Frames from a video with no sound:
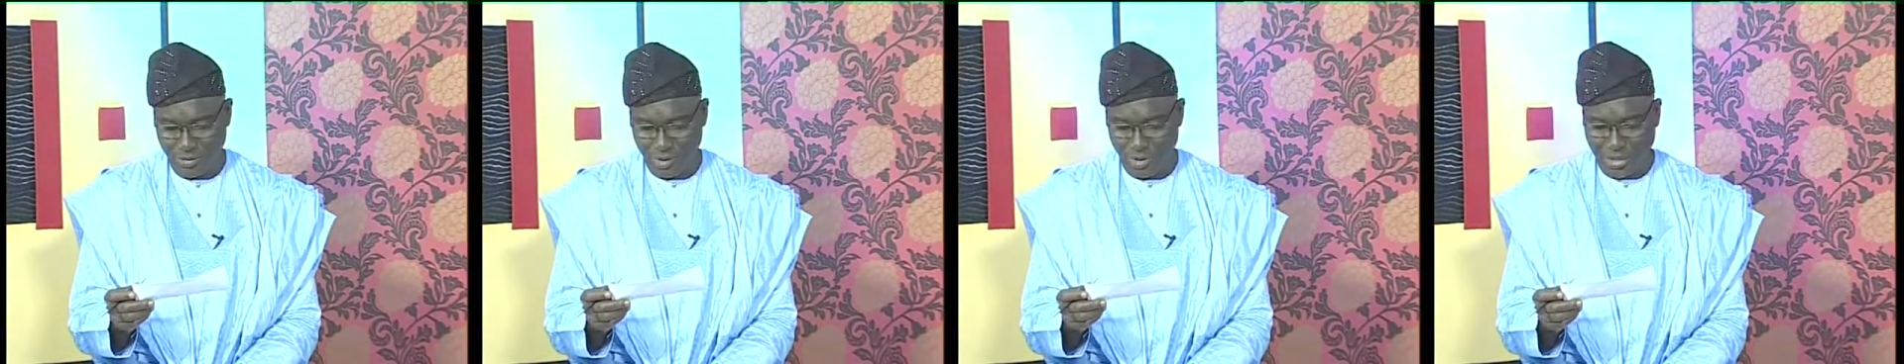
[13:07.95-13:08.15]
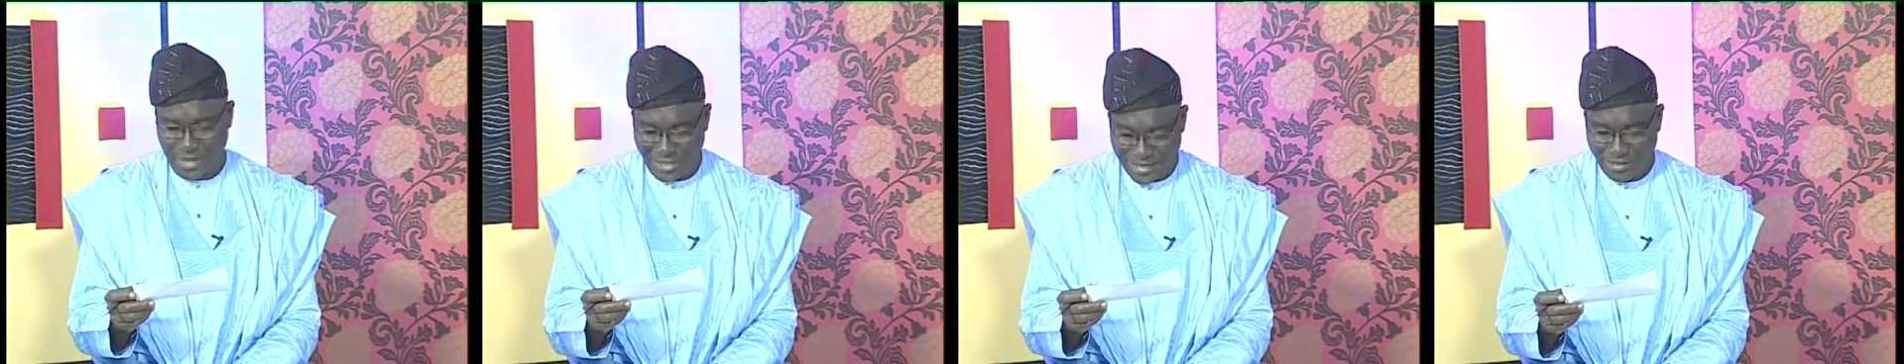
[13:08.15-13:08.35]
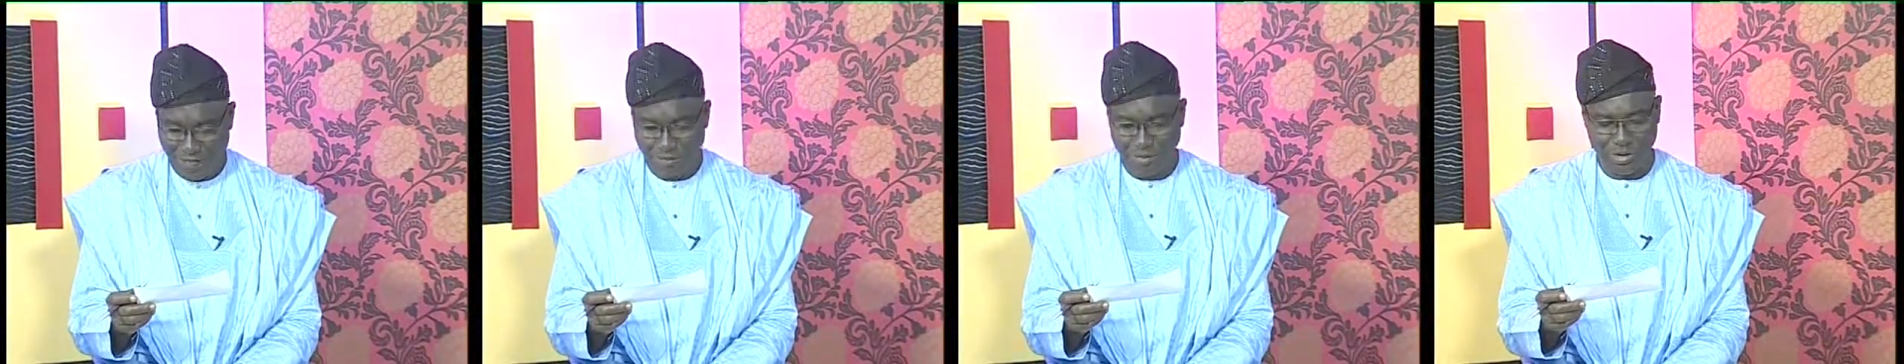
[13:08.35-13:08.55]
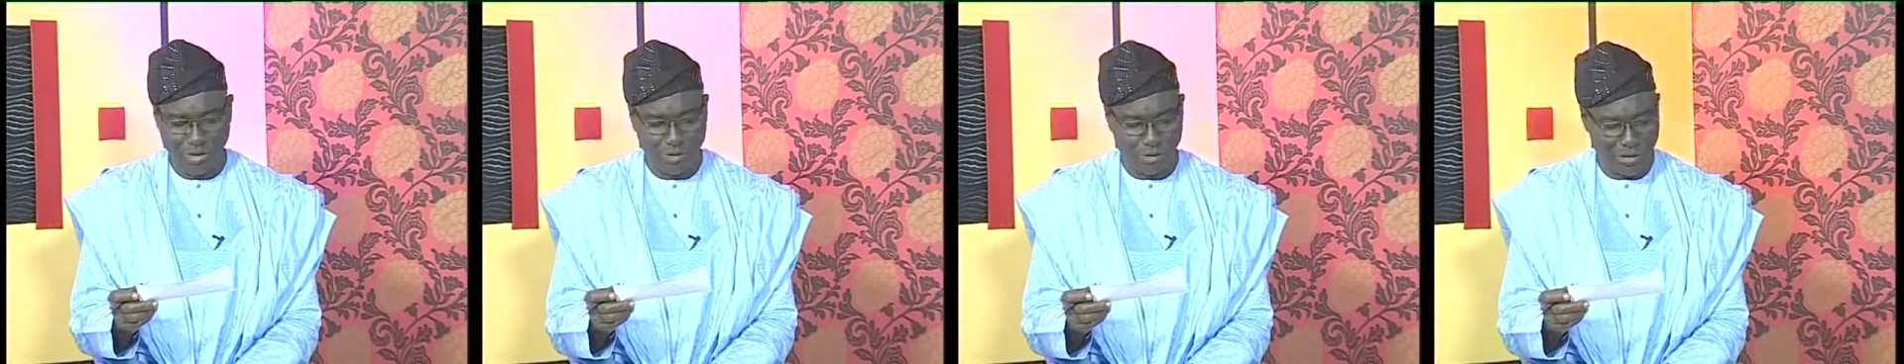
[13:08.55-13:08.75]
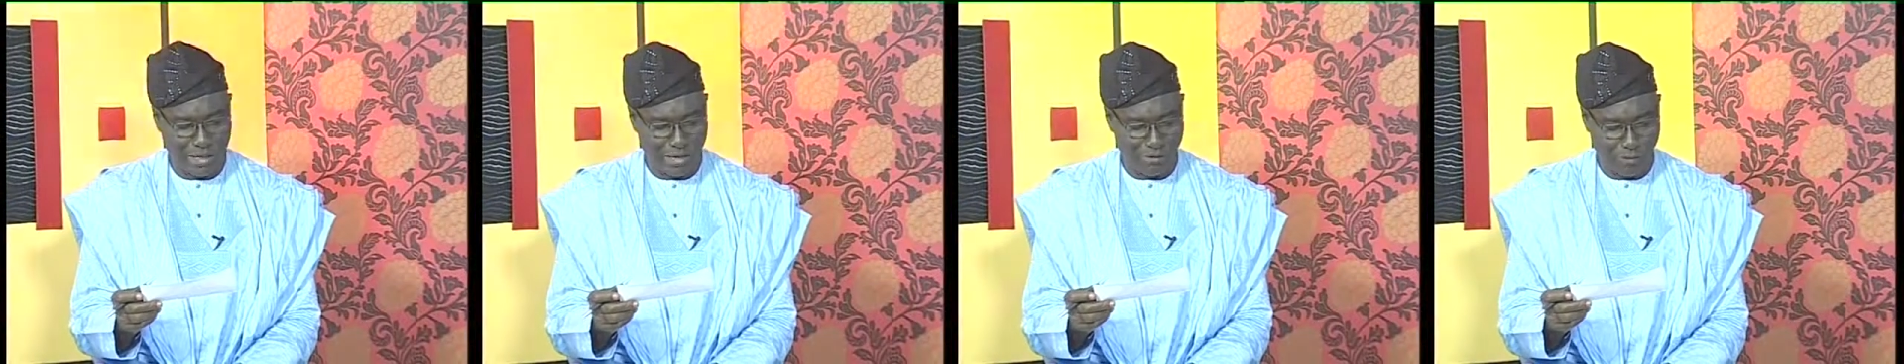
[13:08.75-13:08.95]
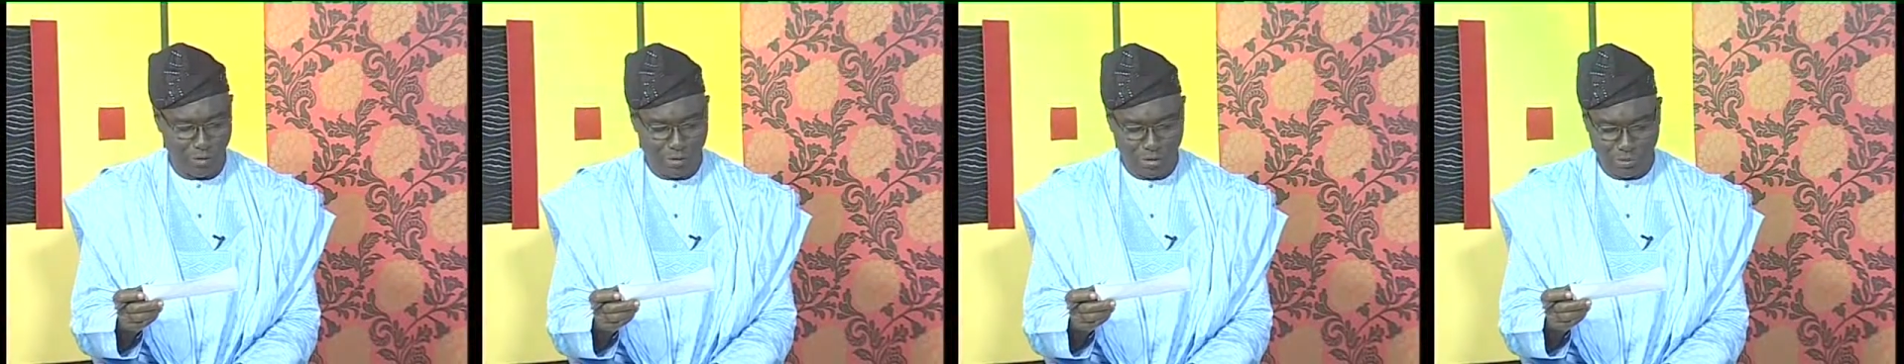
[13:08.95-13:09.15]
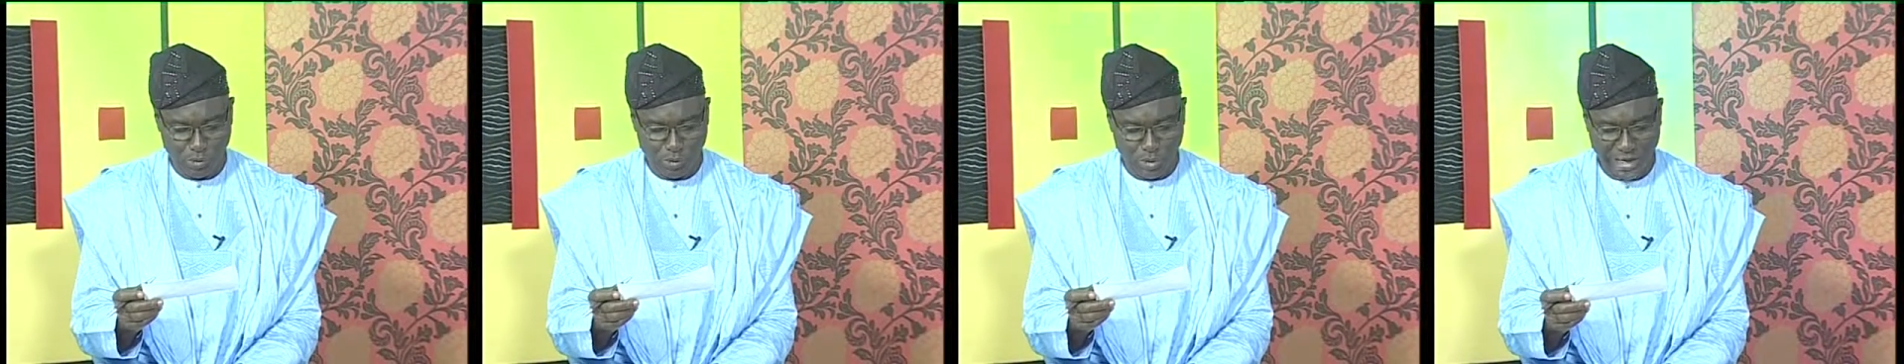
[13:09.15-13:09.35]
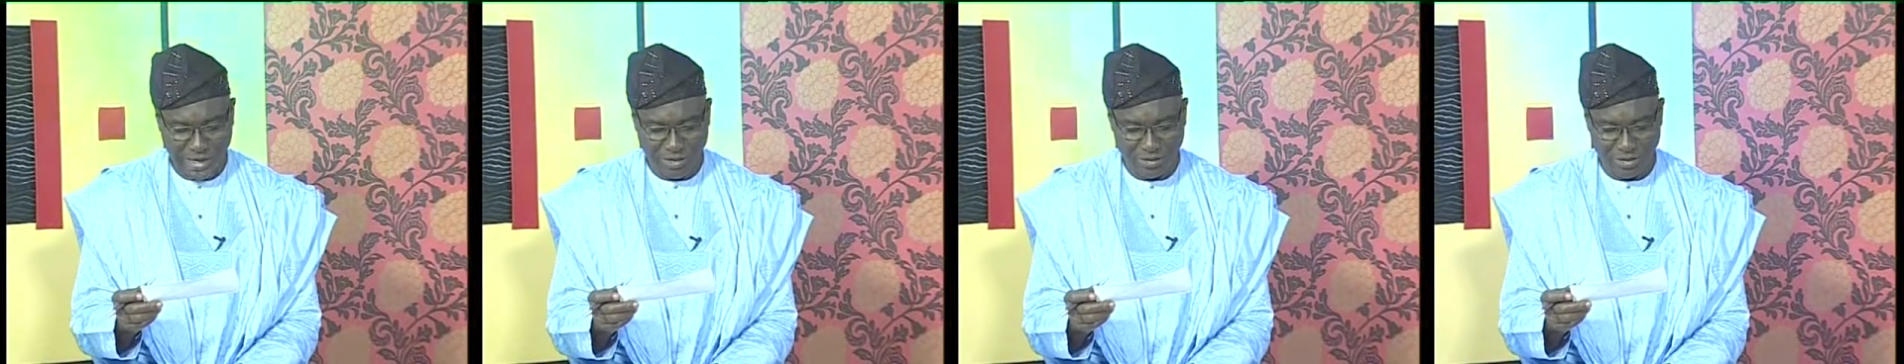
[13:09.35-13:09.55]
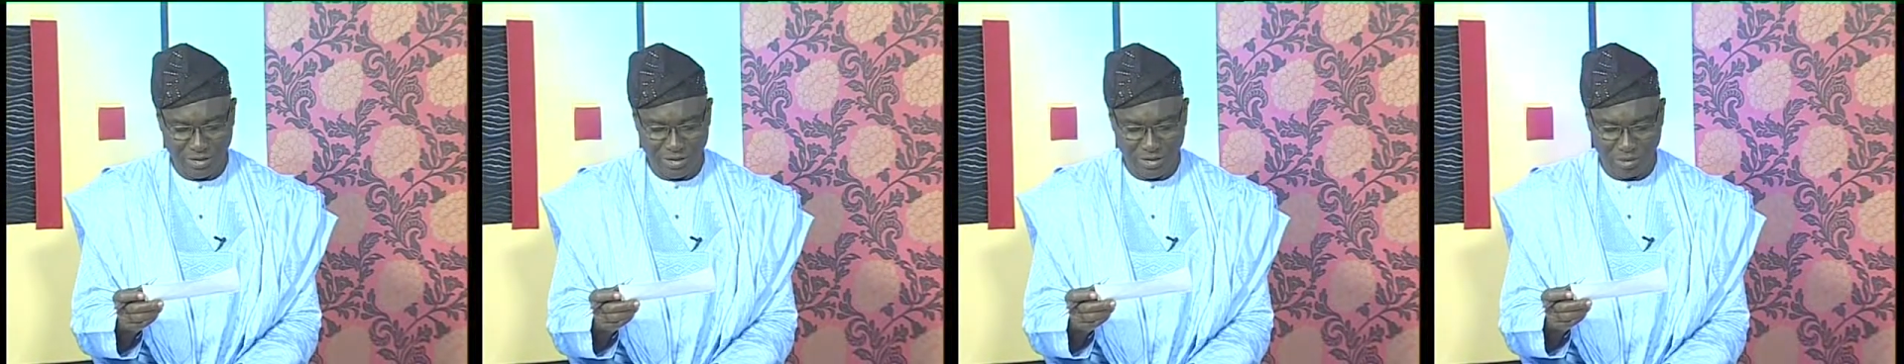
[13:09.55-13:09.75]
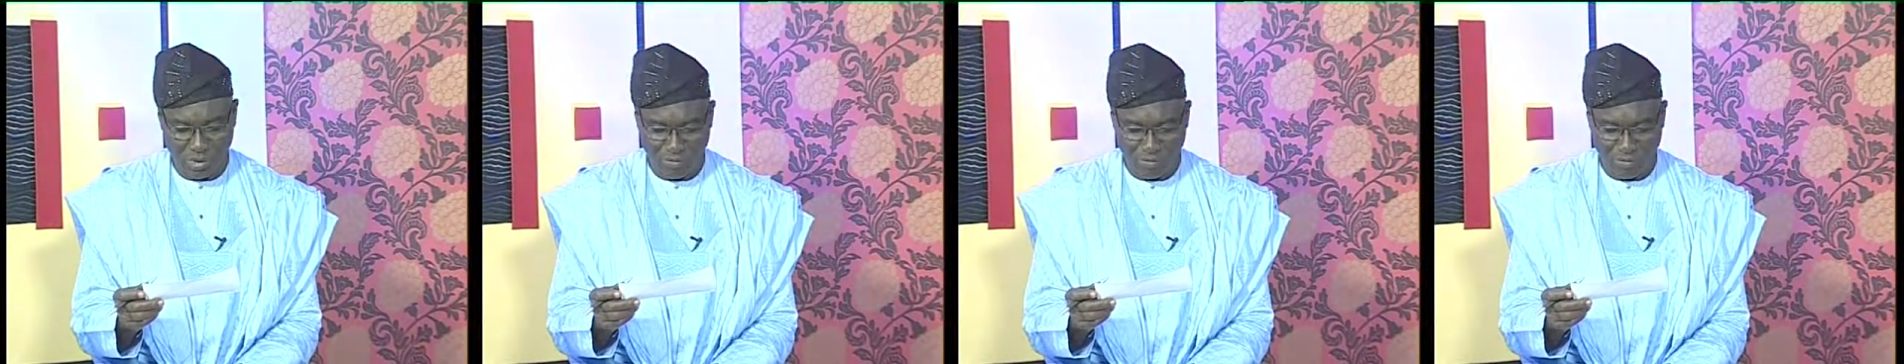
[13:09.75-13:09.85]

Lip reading: you can build affordable houses